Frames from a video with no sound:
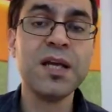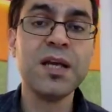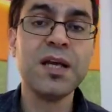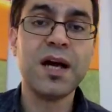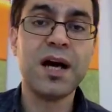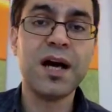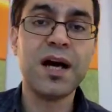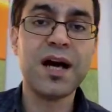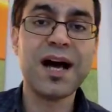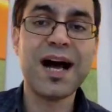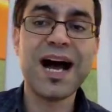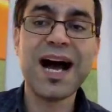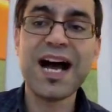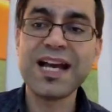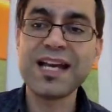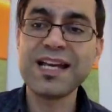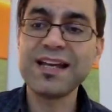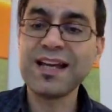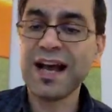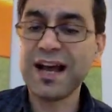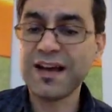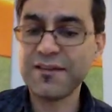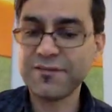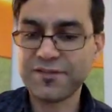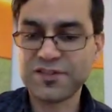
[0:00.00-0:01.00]

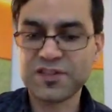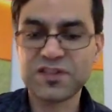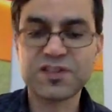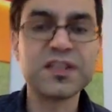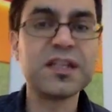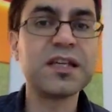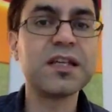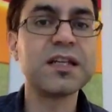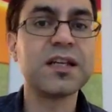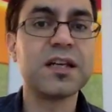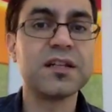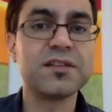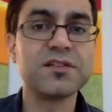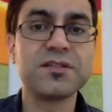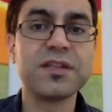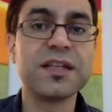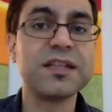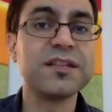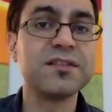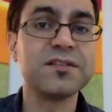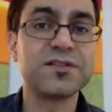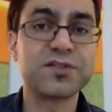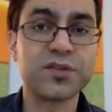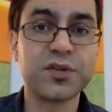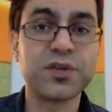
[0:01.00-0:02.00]
I've seen
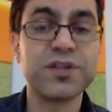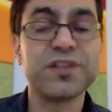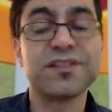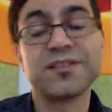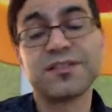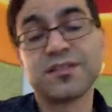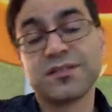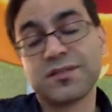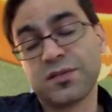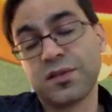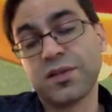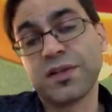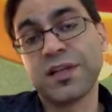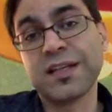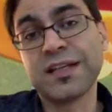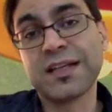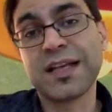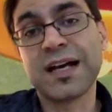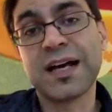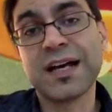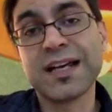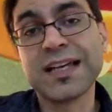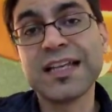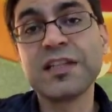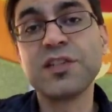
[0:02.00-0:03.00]
in certain
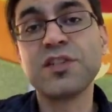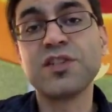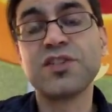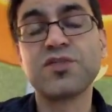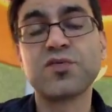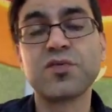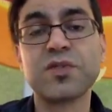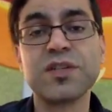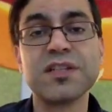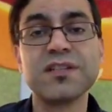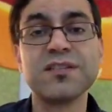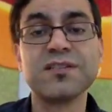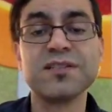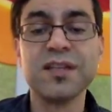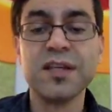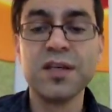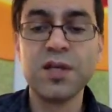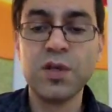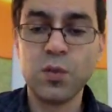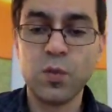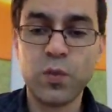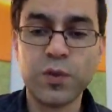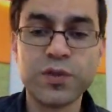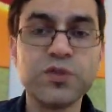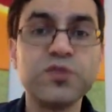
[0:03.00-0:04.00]
industries
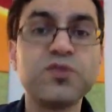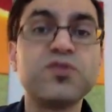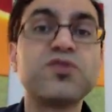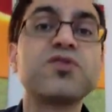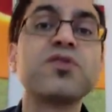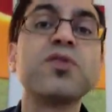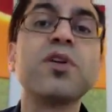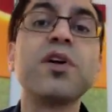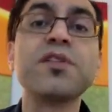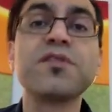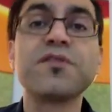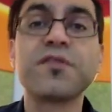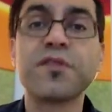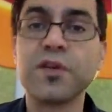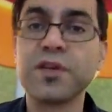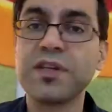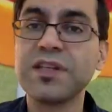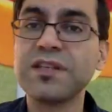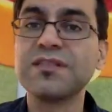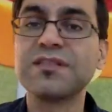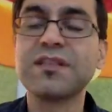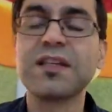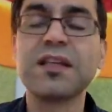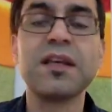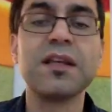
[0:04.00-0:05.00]
when you search for
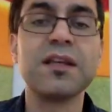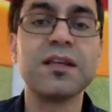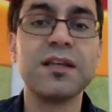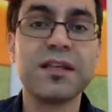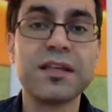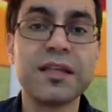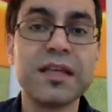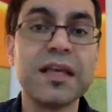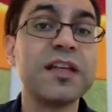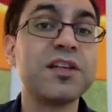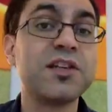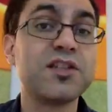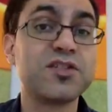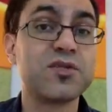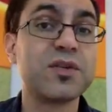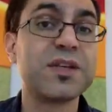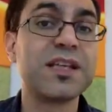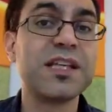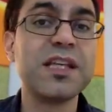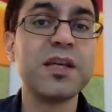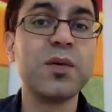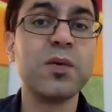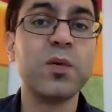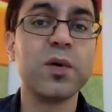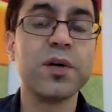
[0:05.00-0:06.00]
these industry
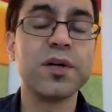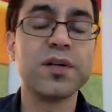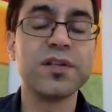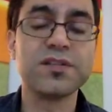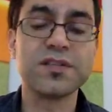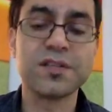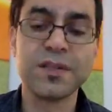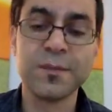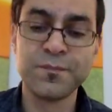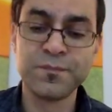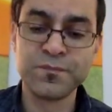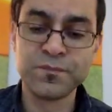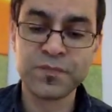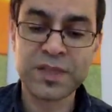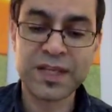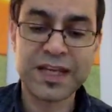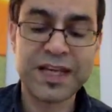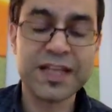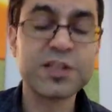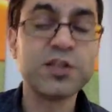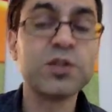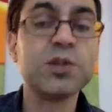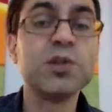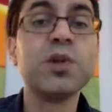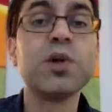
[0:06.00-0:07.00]
keywords
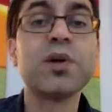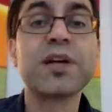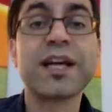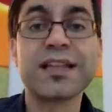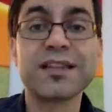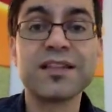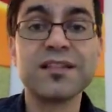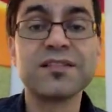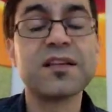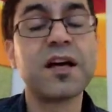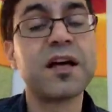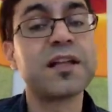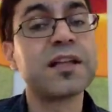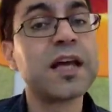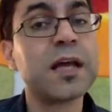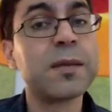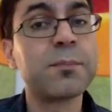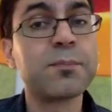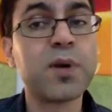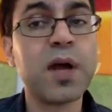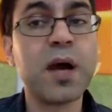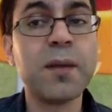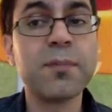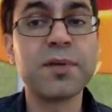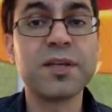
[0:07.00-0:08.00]
and you look at these online
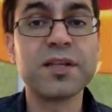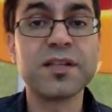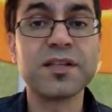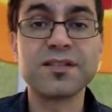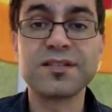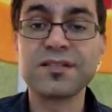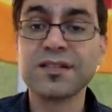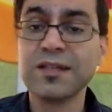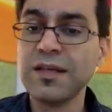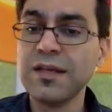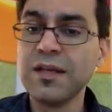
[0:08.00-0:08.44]
properties,